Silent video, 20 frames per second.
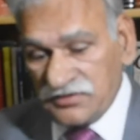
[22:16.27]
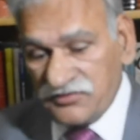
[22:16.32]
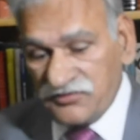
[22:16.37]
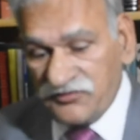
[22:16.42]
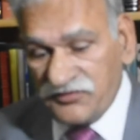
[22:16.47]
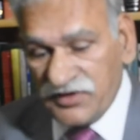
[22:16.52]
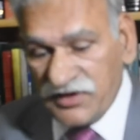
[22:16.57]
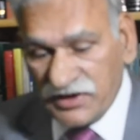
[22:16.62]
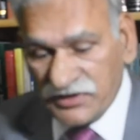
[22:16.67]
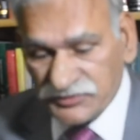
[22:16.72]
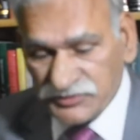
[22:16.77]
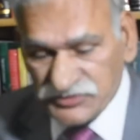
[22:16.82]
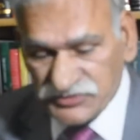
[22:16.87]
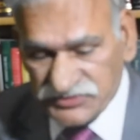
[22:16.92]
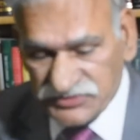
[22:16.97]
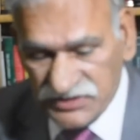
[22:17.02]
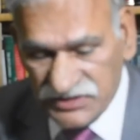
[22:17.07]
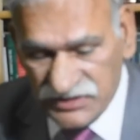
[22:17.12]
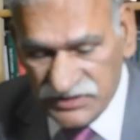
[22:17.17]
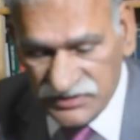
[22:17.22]
We are to
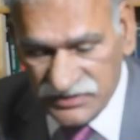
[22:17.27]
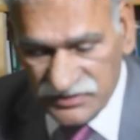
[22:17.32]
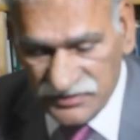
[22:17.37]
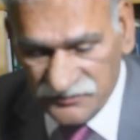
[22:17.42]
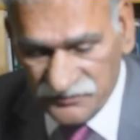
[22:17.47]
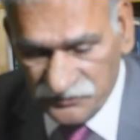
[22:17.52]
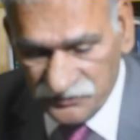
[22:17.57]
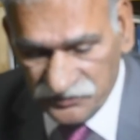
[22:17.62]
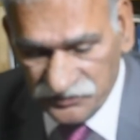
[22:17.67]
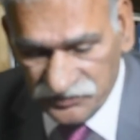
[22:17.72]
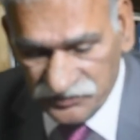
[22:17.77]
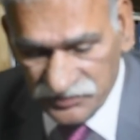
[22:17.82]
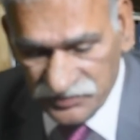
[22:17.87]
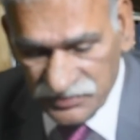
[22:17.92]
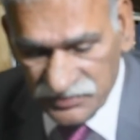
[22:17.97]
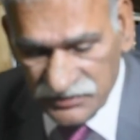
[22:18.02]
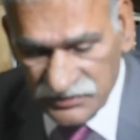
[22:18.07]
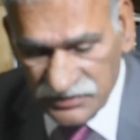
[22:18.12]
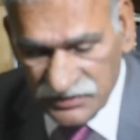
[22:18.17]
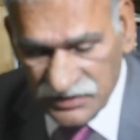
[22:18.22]
see
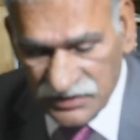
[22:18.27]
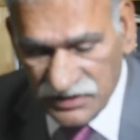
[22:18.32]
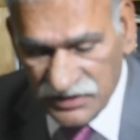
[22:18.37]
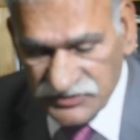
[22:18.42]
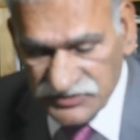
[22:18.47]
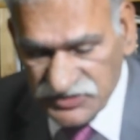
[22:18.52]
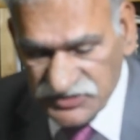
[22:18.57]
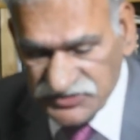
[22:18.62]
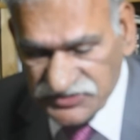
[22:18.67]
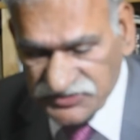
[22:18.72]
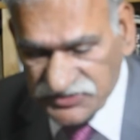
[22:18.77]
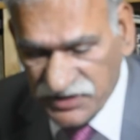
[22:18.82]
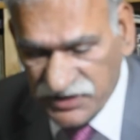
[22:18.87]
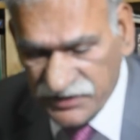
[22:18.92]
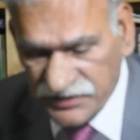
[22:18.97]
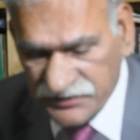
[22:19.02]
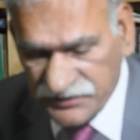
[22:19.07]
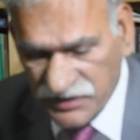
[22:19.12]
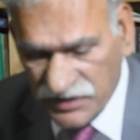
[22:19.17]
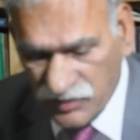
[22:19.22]

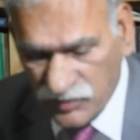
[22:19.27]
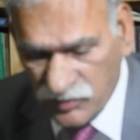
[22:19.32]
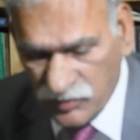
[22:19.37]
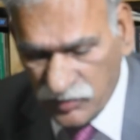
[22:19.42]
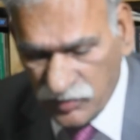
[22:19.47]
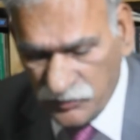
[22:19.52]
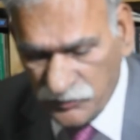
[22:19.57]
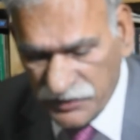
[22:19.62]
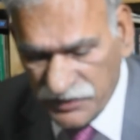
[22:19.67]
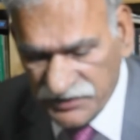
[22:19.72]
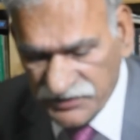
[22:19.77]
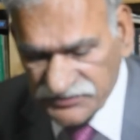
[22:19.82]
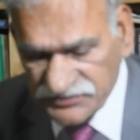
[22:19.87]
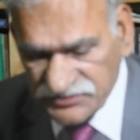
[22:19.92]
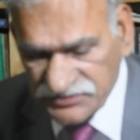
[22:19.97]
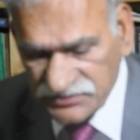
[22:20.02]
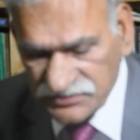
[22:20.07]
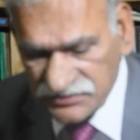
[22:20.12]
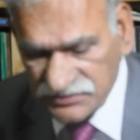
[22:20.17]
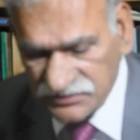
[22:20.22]
registered
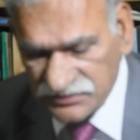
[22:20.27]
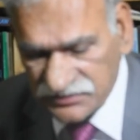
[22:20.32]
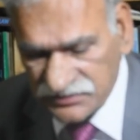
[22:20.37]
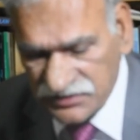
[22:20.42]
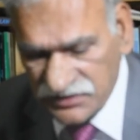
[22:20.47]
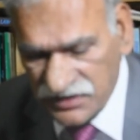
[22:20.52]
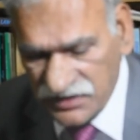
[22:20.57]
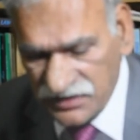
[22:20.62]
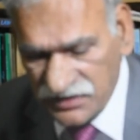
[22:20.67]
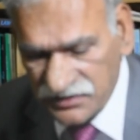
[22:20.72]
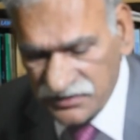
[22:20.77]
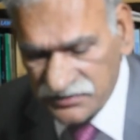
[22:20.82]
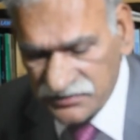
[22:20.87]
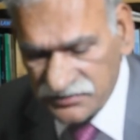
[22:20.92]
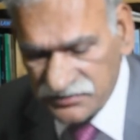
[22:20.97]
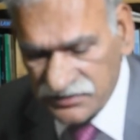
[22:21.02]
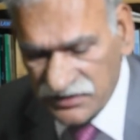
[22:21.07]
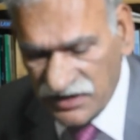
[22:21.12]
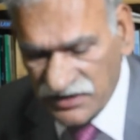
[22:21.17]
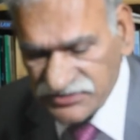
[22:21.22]
documents, the
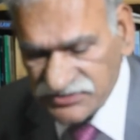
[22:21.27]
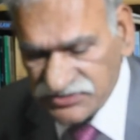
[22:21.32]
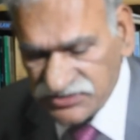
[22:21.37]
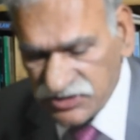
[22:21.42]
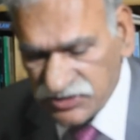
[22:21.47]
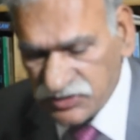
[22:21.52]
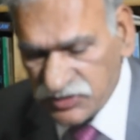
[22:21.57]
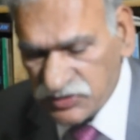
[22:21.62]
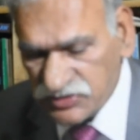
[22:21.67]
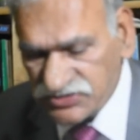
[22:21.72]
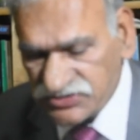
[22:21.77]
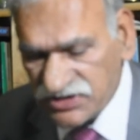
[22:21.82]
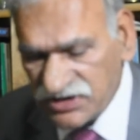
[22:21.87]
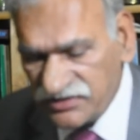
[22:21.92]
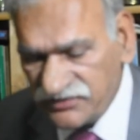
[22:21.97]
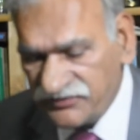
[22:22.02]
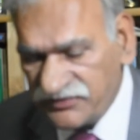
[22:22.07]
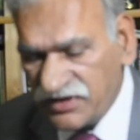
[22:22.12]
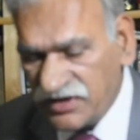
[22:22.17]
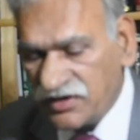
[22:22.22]

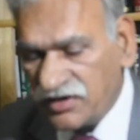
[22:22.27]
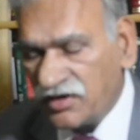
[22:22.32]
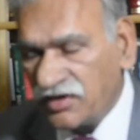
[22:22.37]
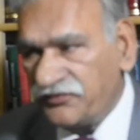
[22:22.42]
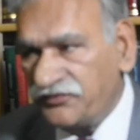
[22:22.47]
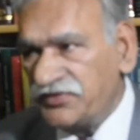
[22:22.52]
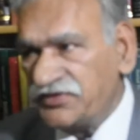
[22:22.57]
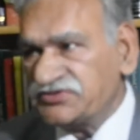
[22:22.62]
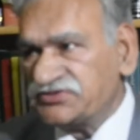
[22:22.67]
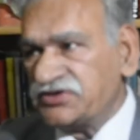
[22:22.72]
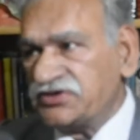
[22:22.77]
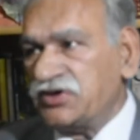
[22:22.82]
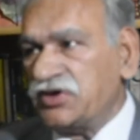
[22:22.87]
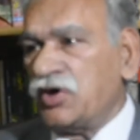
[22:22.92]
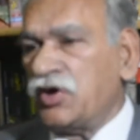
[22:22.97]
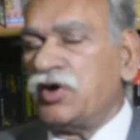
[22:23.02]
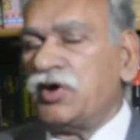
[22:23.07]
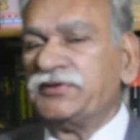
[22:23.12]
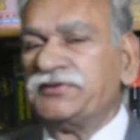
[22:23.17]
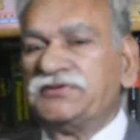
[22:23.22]
execution whereof is
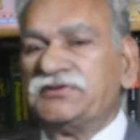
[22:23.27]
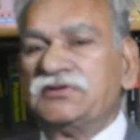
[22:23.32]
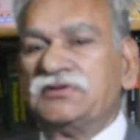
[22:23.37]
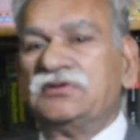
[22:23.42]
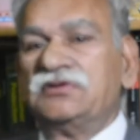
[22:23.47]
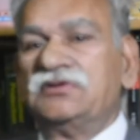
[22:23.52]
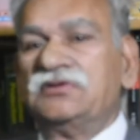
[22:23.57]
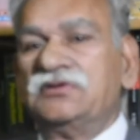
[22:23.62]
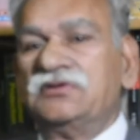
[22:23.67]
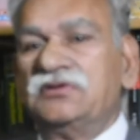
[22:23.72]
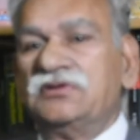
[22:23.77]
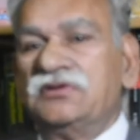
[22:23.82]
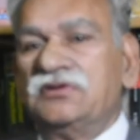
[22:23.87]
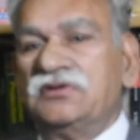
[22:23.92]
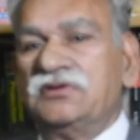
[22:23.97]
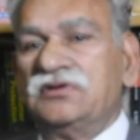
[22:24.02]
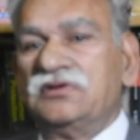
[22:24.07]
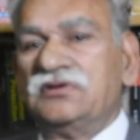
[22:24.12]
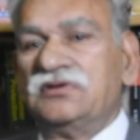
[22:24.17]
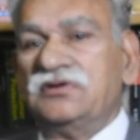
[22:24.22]
not
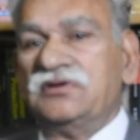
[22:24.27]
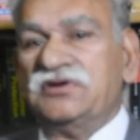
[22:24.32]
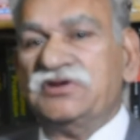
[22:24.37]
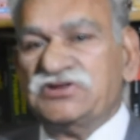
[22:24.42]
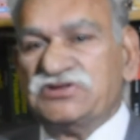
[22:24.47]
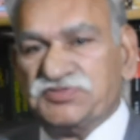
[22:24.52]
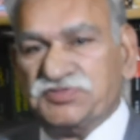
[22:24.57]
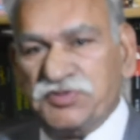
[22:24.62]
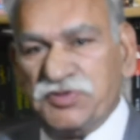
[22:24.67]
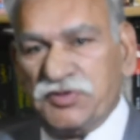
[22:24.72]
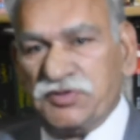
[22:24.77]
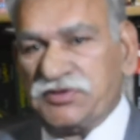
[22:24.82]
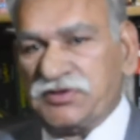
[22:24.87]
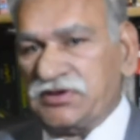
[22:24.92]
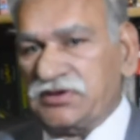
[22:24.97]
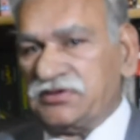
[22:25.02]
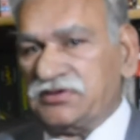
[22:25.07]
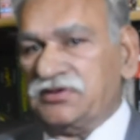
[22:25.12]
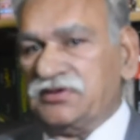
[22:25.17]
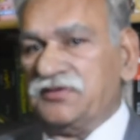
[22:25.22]

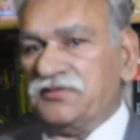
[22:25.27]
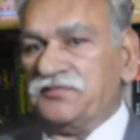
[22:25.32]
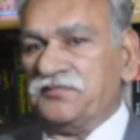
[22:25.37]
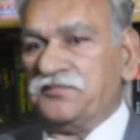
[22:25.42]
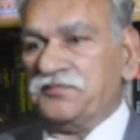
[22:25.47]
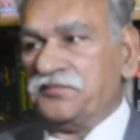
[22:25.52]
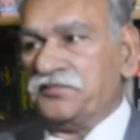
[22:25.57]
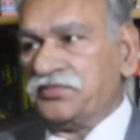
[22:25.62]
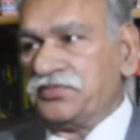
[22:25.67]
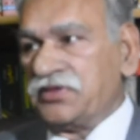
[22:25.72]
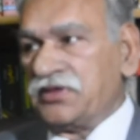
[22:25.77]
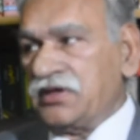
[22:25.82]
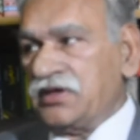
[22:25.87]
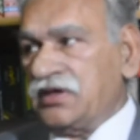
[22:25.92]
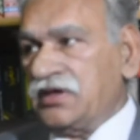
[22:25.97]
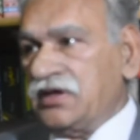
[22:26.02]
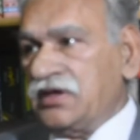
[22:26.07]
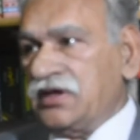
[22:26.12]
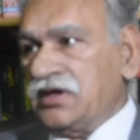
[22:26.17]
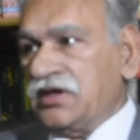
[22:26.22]
disputed.
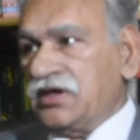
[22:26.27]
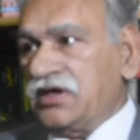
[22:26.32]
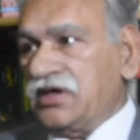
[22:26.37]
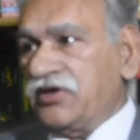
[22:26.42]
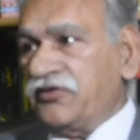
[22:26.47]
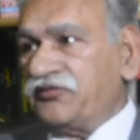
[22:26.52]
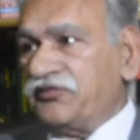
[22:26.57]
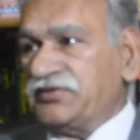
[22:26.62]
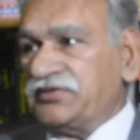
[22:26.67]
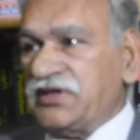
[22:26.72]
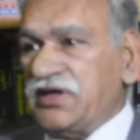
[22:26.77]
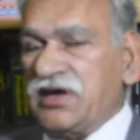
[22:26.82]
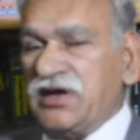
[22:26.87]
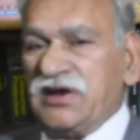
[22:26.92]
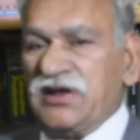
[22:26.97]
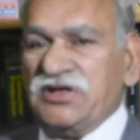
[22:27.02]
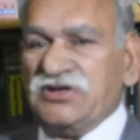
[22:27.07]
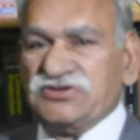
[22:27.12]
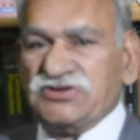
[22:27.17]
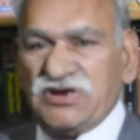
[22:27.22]
If there
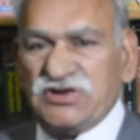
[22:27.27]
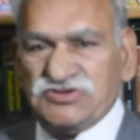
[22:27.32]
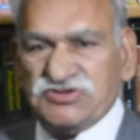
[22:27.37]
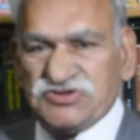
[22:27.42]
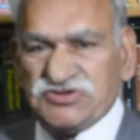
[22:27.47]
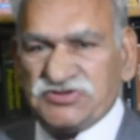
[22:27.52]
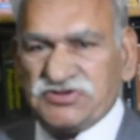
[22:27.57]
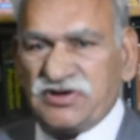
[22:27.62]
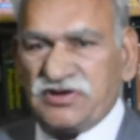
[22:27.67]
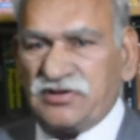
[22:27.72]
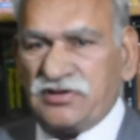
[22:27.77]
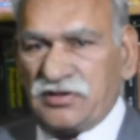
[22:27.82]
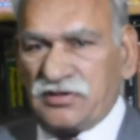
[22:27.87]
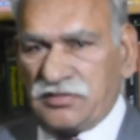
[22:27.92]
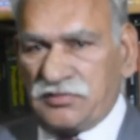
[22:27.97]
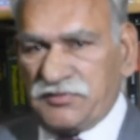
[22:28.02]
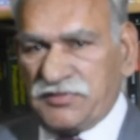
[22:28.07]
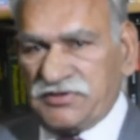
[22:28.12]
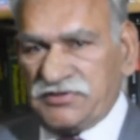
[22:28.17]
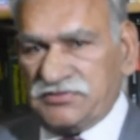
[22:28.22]
is a registered
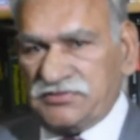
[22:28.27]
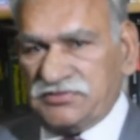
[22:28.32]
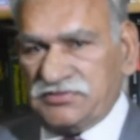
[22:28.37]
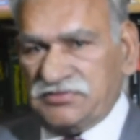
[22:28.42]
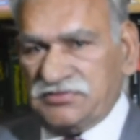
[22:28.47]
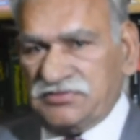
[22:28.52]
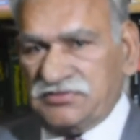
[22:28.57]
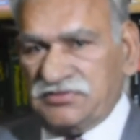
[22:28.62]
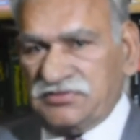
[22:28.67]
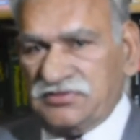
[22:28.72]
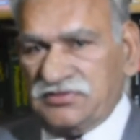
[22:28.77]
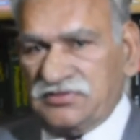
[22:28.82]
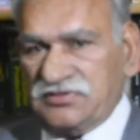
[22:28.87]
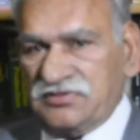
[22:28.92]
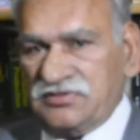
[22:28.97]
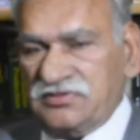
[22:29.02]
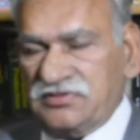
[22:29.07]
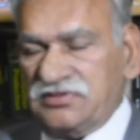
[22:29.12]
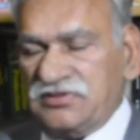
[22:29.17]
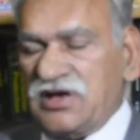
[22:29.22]
document,
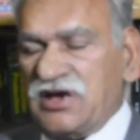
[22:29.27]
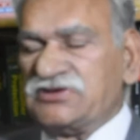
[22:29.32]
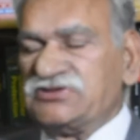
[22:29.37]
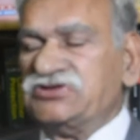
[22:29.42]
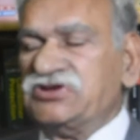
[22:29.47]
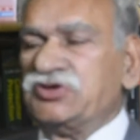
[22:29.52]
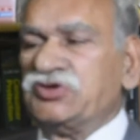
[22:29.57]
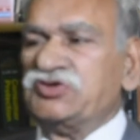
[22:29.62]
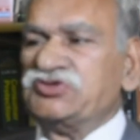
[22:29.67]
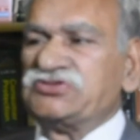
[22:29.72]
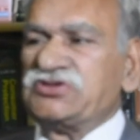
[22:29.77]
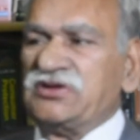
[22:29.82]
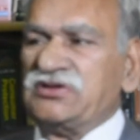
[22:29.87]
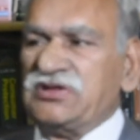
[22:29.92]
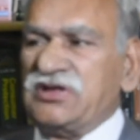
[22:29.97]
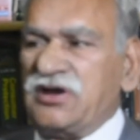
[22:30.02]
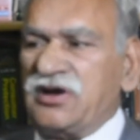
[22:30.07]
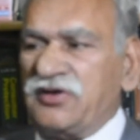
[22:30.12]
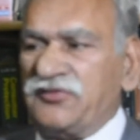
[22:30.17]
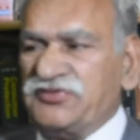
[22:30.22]
the execution
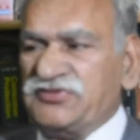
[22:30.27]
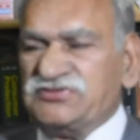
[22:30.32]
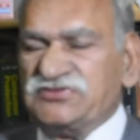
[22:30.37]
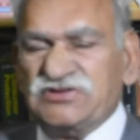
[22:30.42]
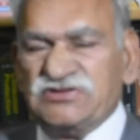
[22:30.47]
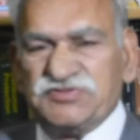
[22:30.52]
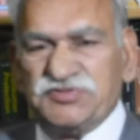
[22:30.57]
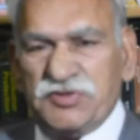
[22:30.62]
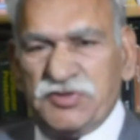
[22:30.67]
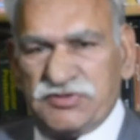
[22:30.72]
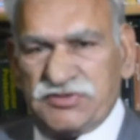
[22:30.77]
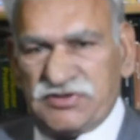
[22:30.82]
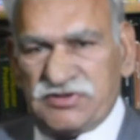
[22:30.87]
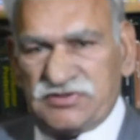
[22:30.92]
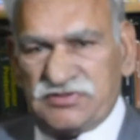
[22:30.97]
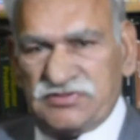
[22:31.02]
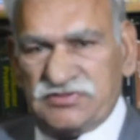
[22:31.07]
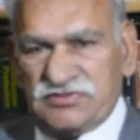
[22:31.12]
thereof is disputed.